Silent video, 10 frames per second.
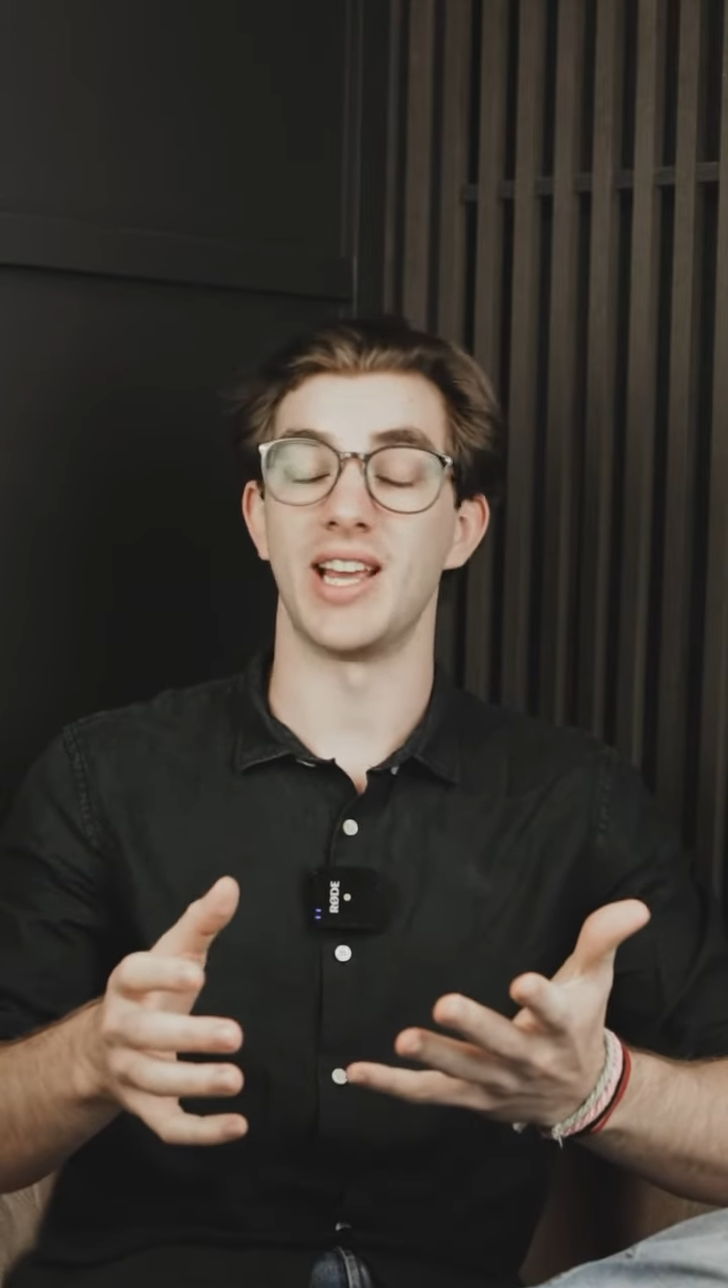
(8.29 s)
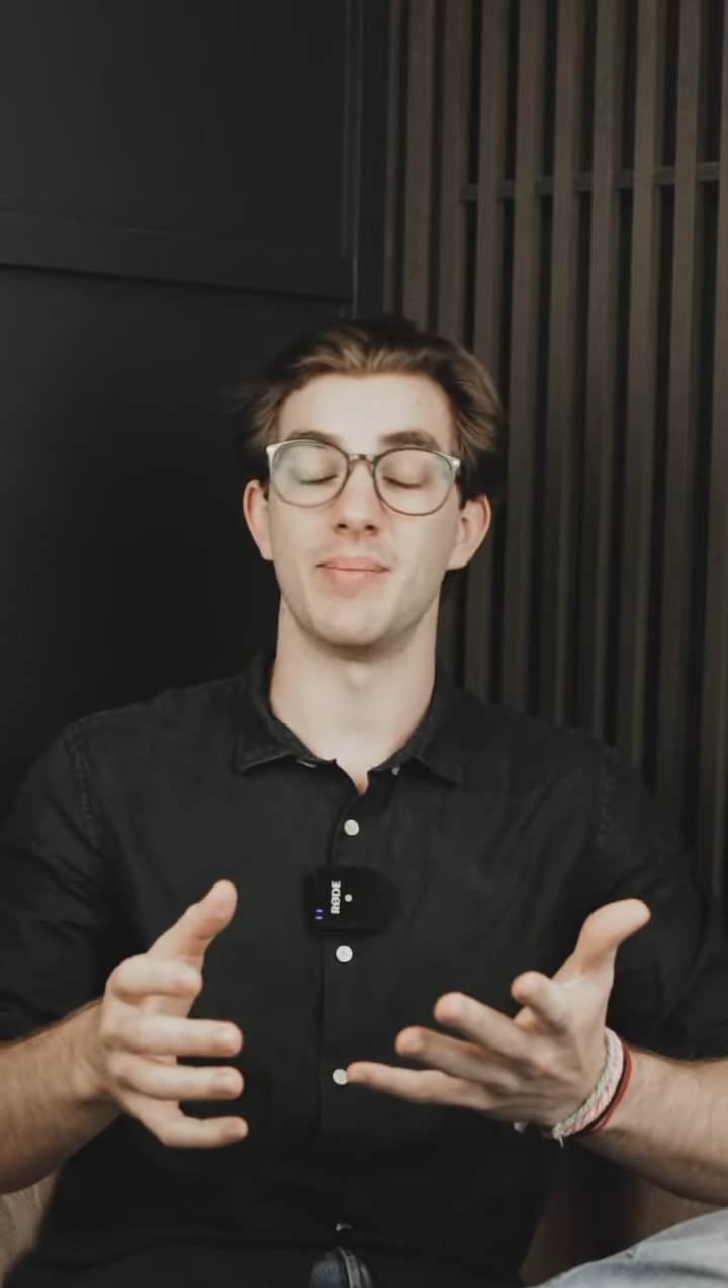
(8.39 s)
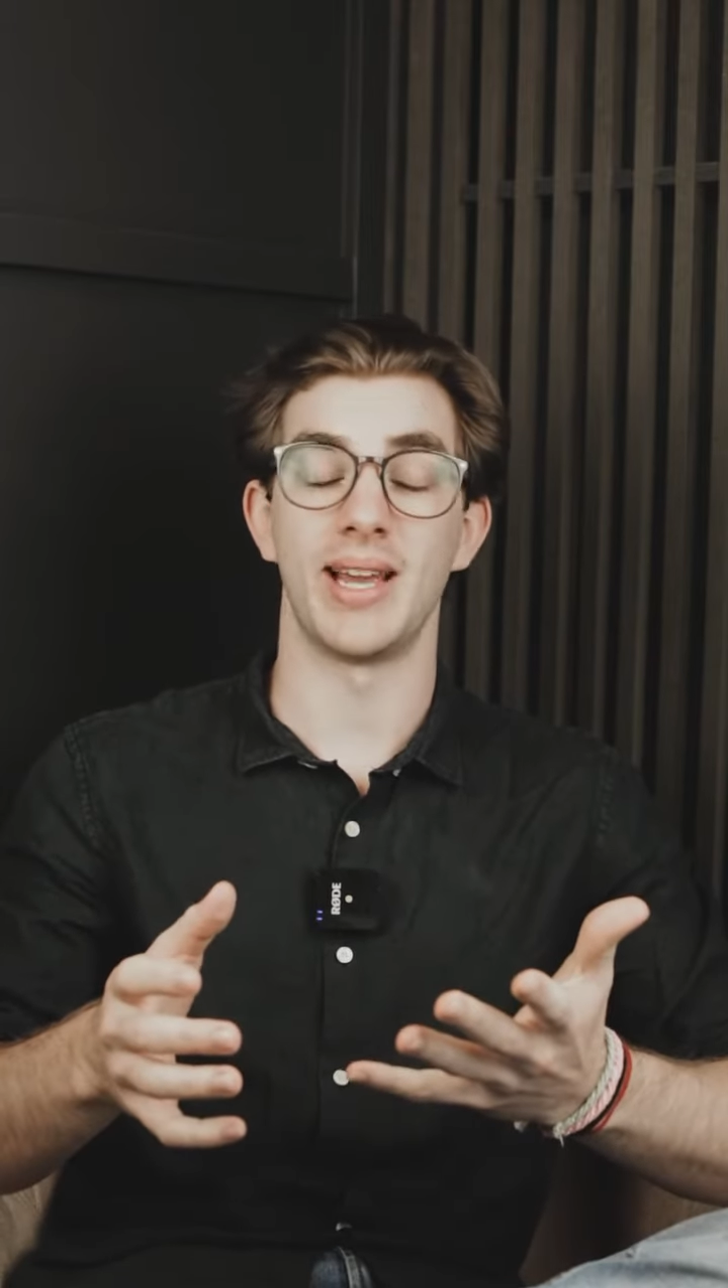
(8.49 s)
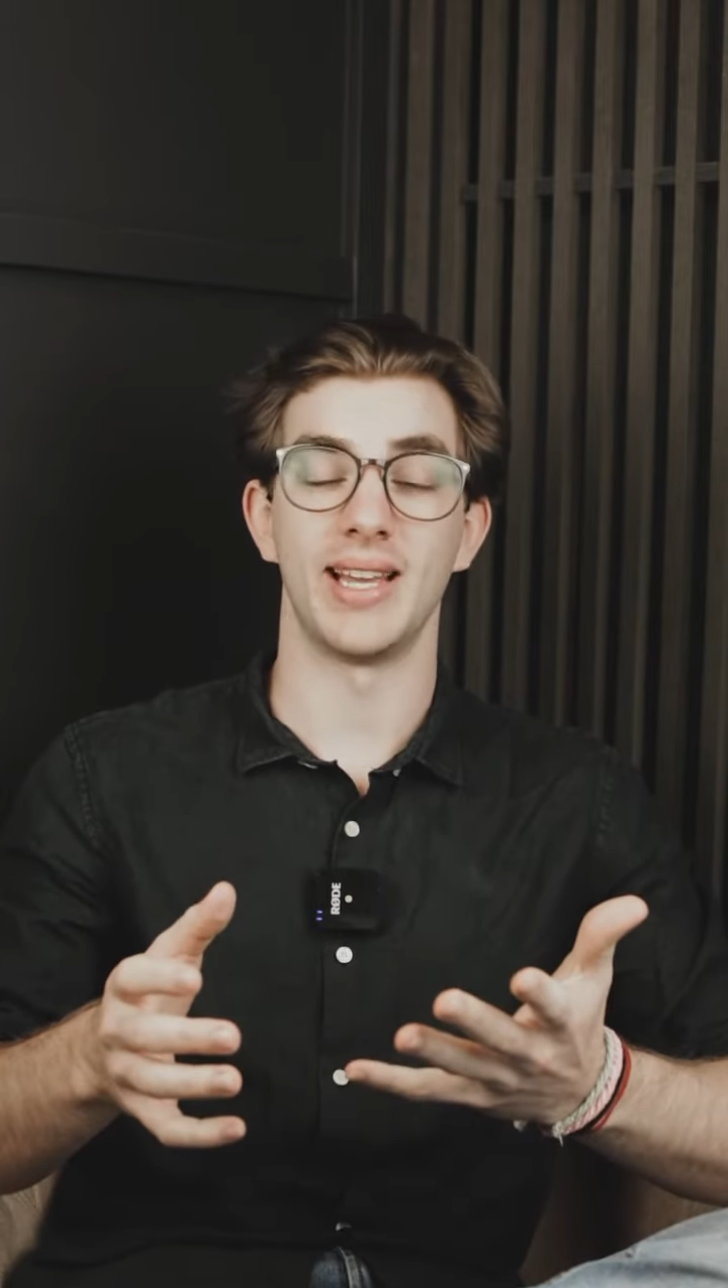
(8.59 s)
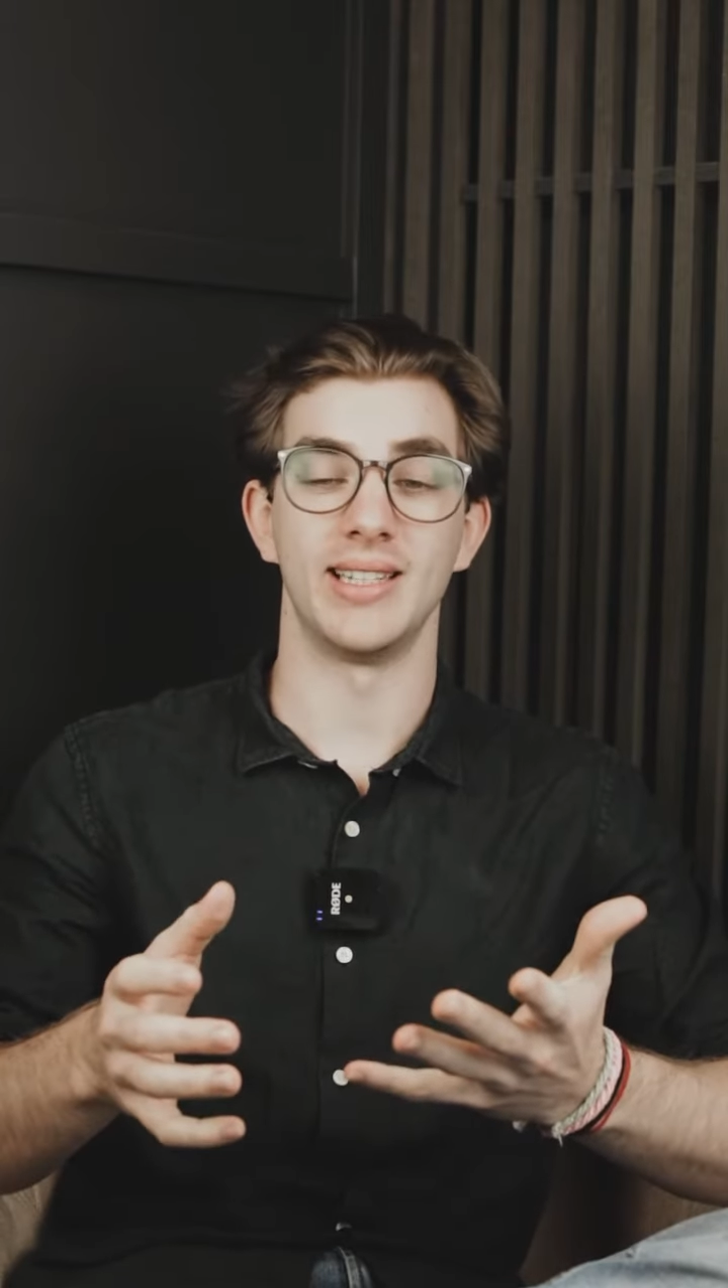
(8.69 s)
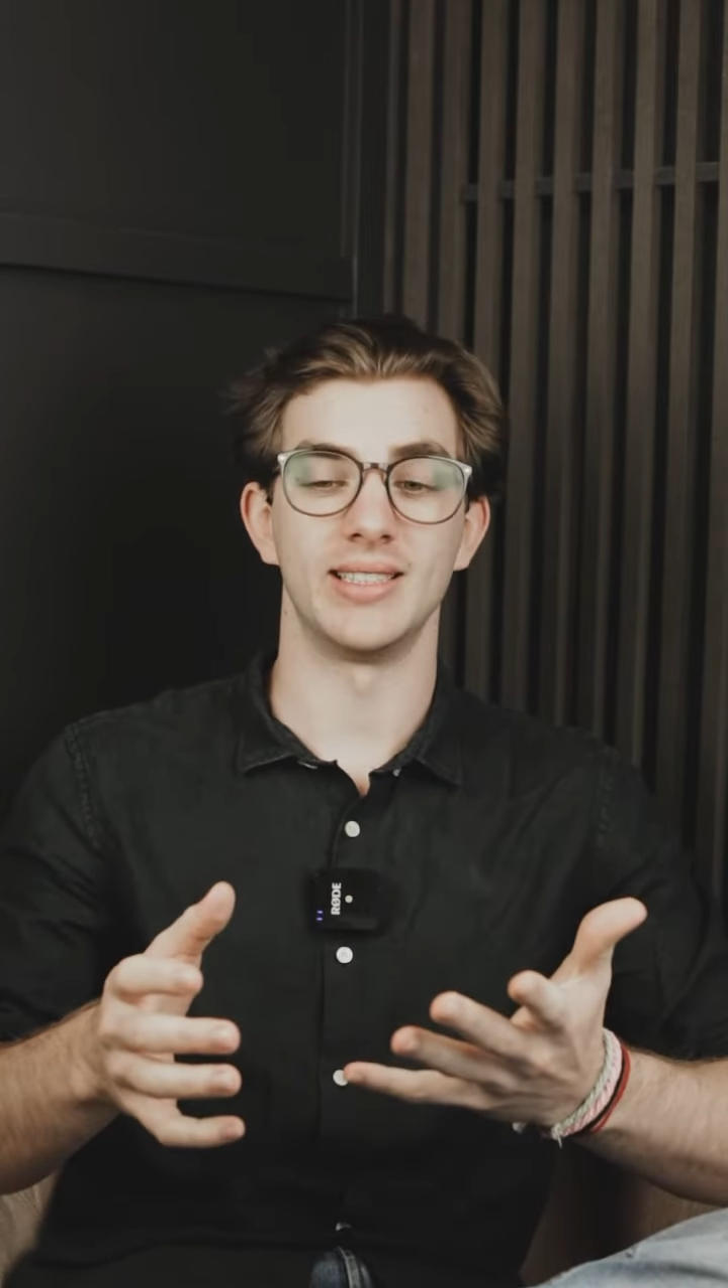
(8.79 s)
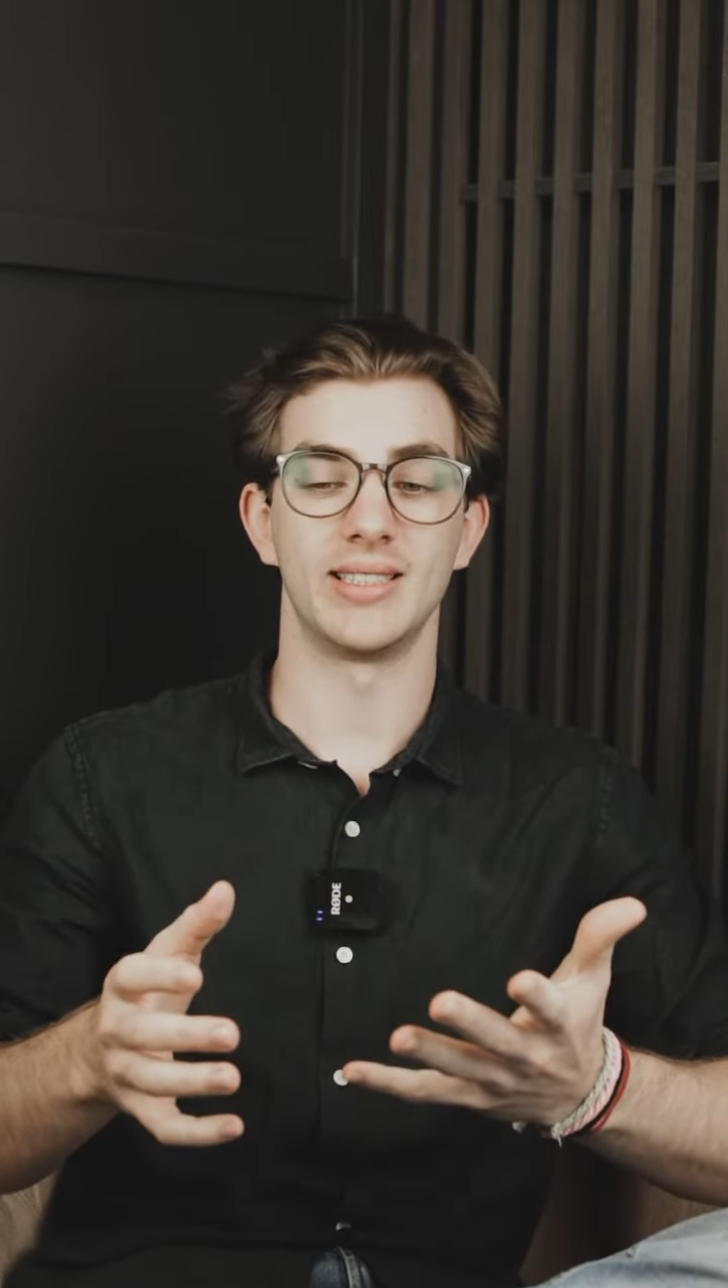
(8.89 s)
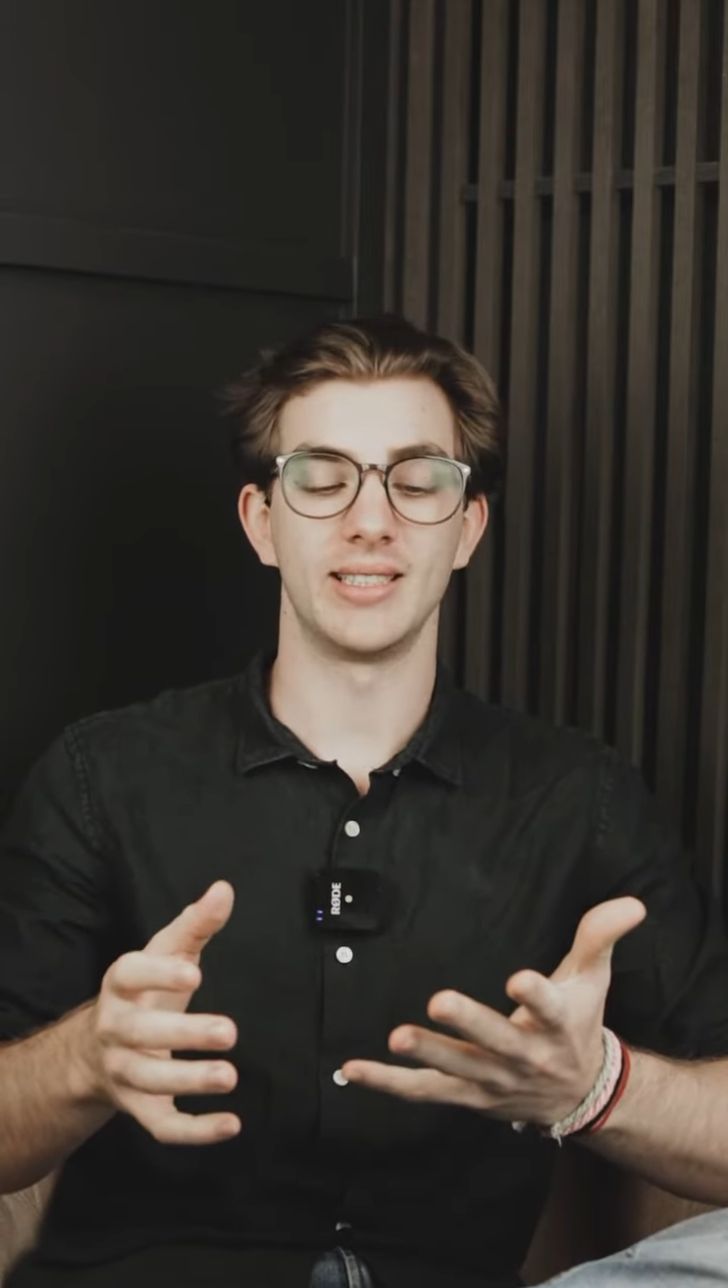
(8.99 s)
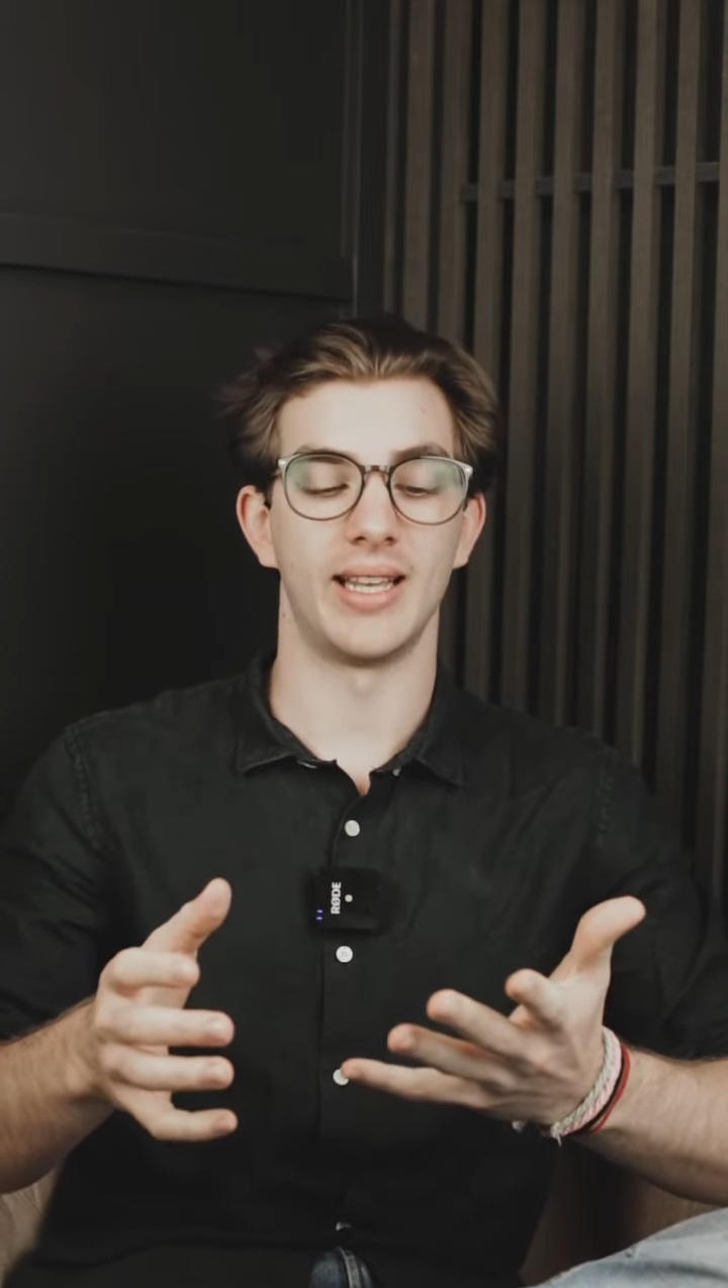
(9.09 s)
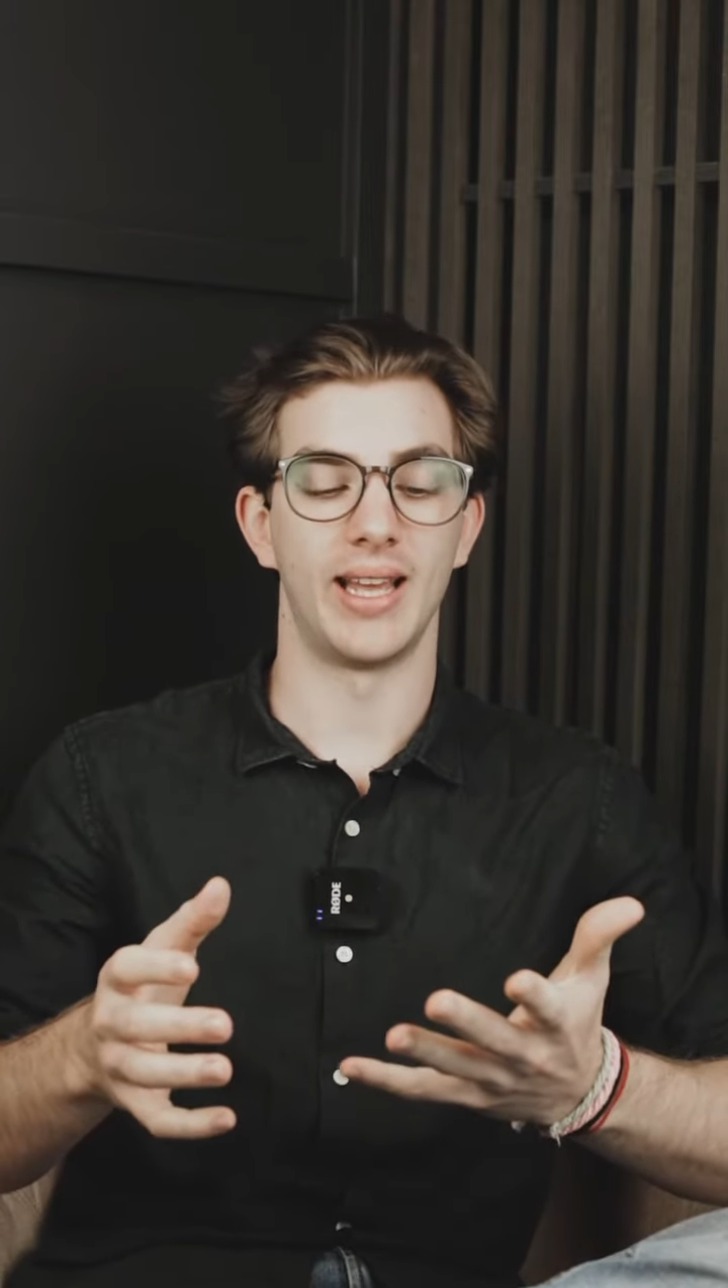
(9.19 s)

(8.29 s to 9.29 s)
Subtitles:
campaigns.